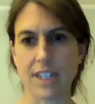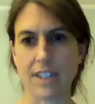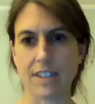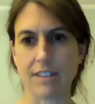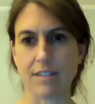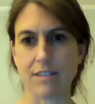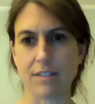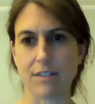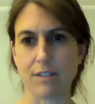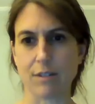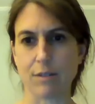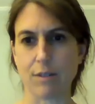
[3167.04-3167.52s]

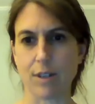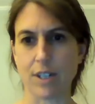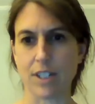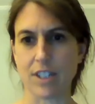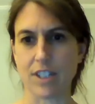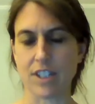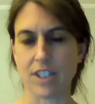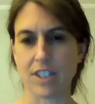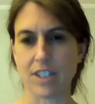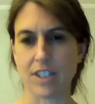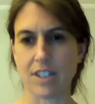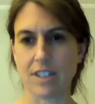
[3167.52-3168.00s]
technical
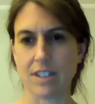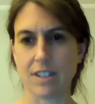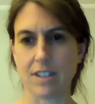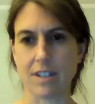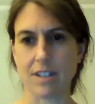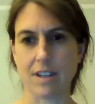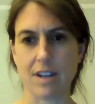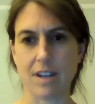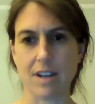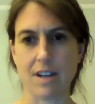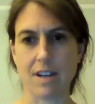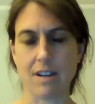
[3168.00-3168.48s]

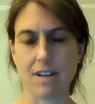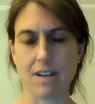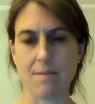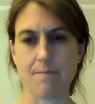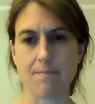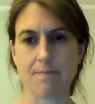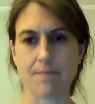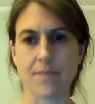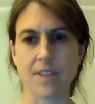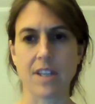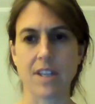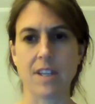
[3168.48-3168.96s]
question,
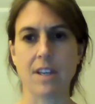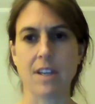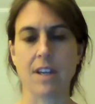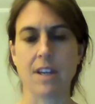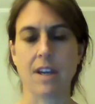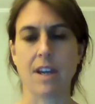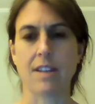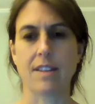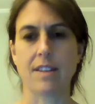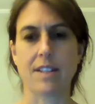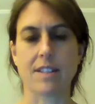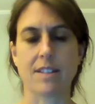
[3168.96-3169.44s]
um,
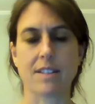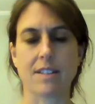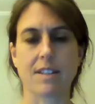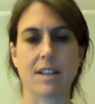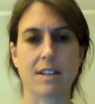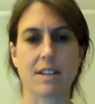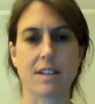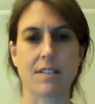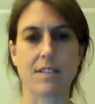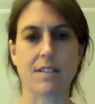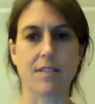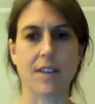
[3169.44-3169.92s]
and that's
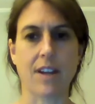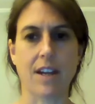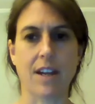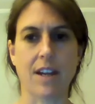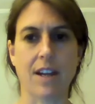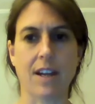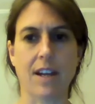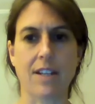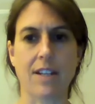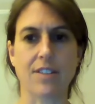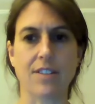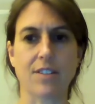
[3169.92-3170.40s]
kind of
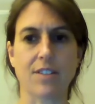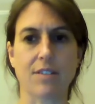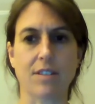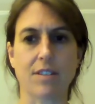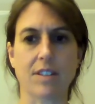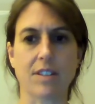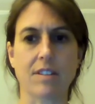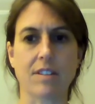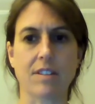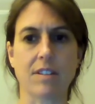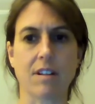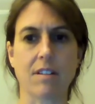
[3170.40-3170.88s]
as you're
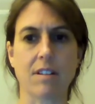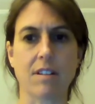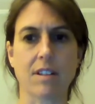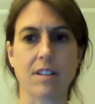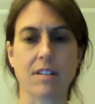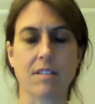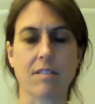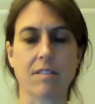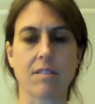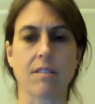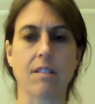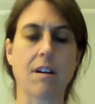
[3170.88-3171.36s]
installing
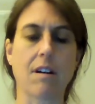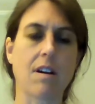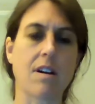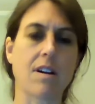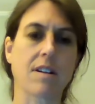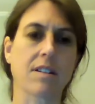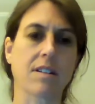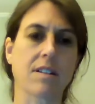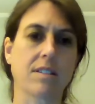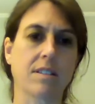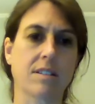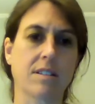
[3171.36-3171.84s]
the
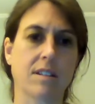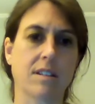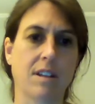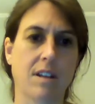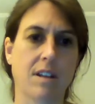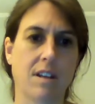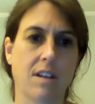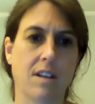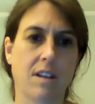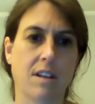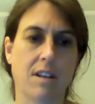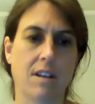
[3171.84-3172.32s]
logs
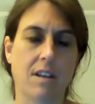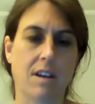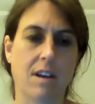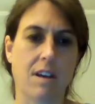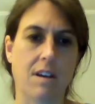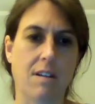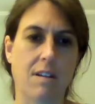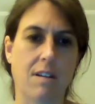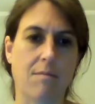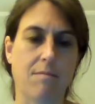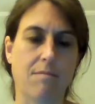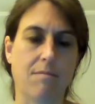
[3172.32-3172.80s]

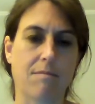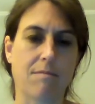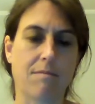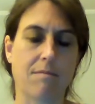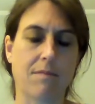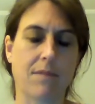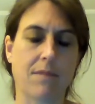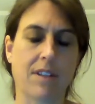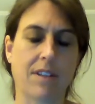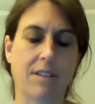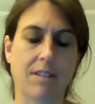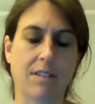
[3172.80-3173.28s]
um,
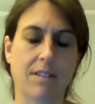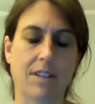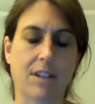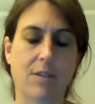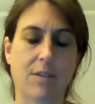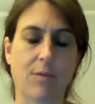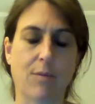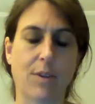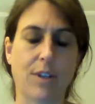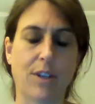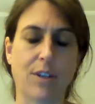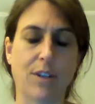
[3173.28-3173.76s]
and you
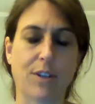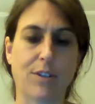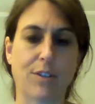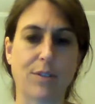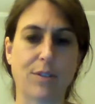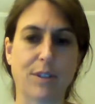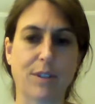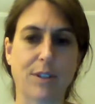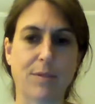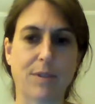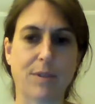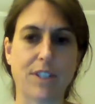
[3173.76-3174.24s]
know when you're
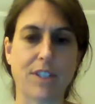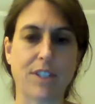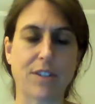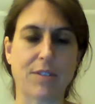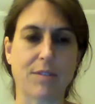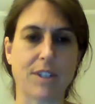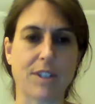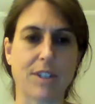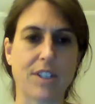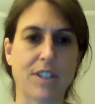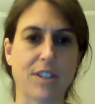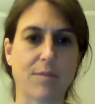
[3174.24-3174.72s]
doing the
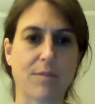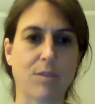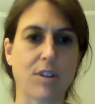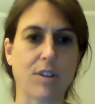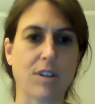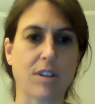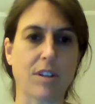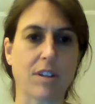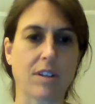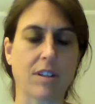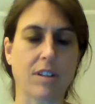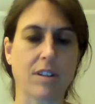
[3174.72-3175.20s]
restoration
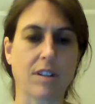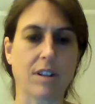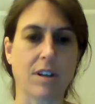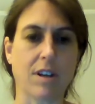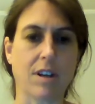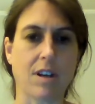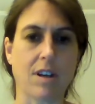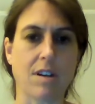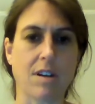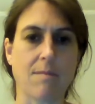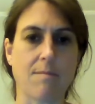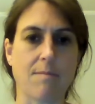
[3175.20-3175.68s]
work
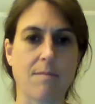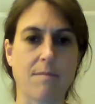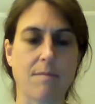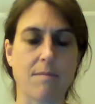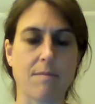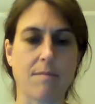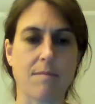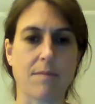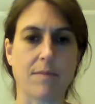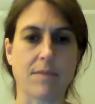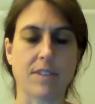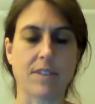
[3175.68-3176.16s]
um,
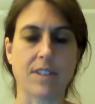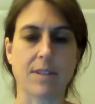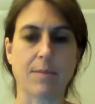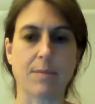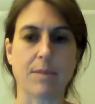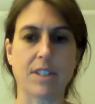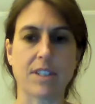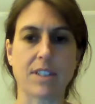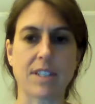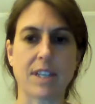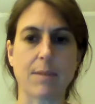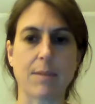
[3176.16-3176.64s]
and some
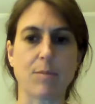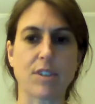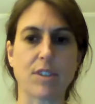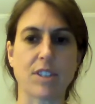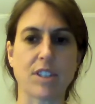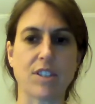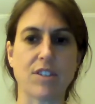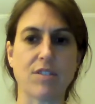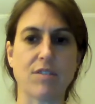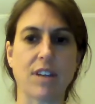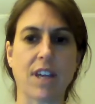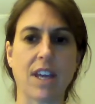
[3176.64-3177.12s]
of the examples
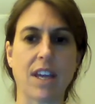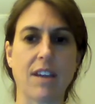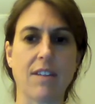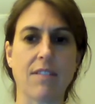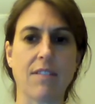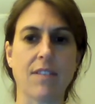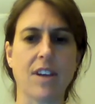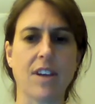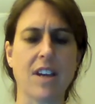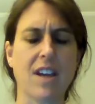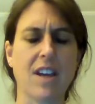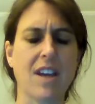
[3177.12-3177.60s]
that you
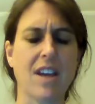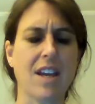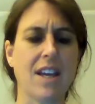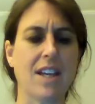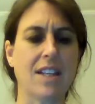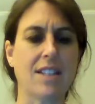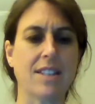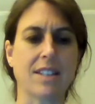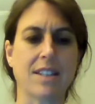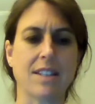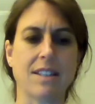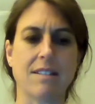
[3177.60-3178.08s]
gave
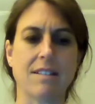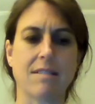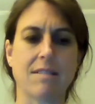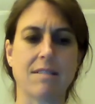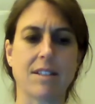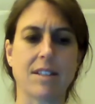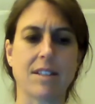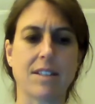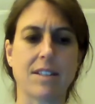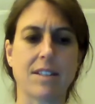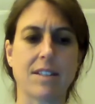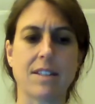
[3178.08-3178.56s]
is it
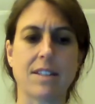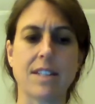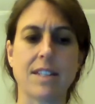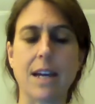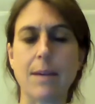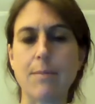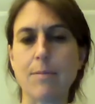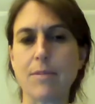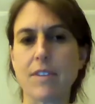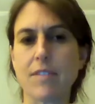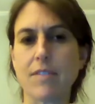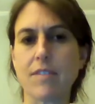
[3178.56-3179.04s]
is the
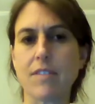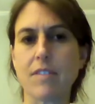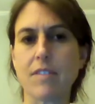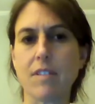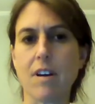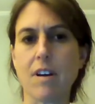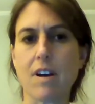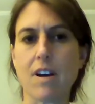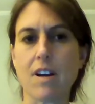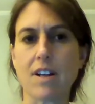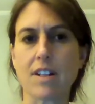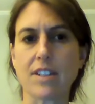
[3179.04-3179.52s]
depth of the
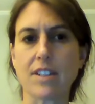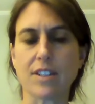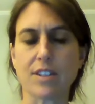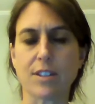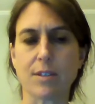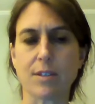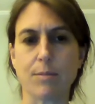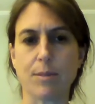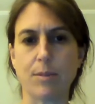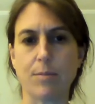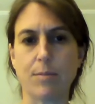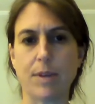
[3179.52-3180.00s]
log
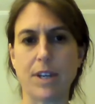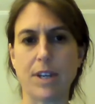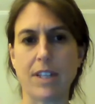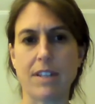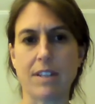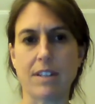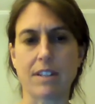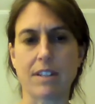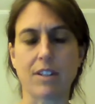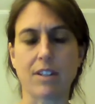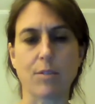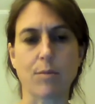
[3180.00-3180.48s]
determined by
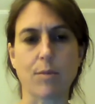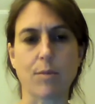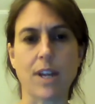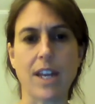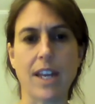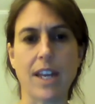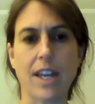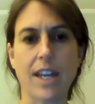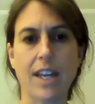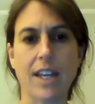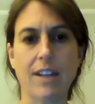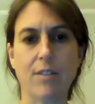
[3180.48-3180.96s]
the
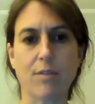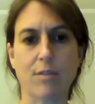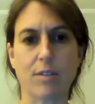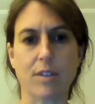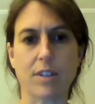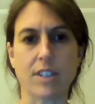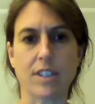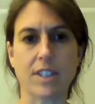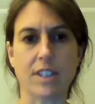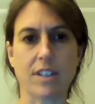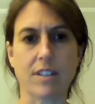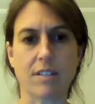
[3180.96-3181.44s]
grade
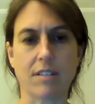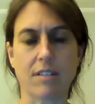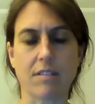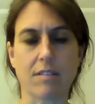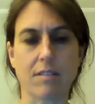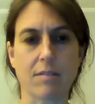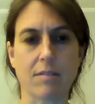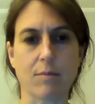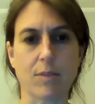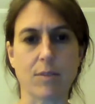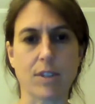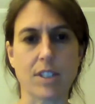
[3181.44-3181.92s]
or is
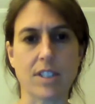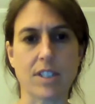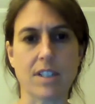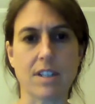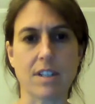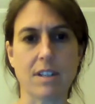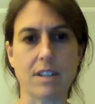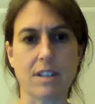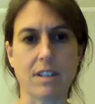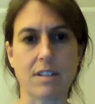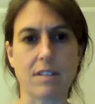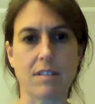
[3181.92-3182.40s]
there what's
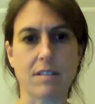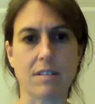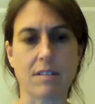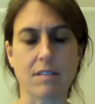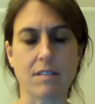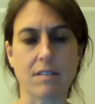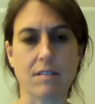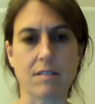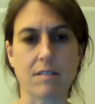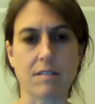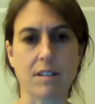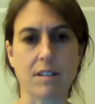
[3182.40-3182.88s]
the